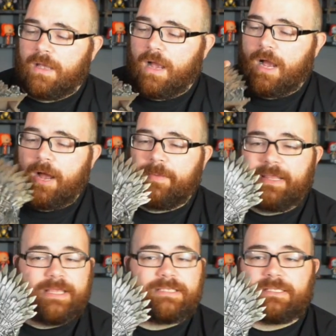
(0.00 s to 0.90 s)

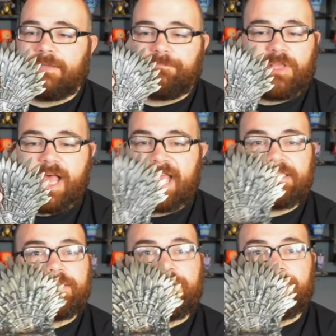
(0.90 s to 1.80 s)
It is the
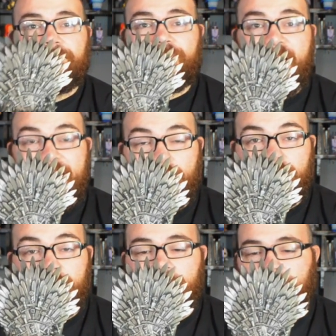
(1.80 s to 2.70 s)
classic
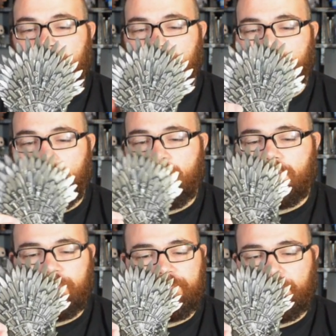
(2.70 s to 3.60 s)
vinyl
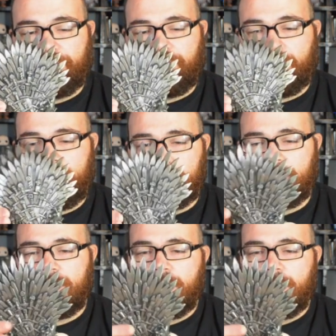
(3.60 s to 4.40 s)
Funko feel to it.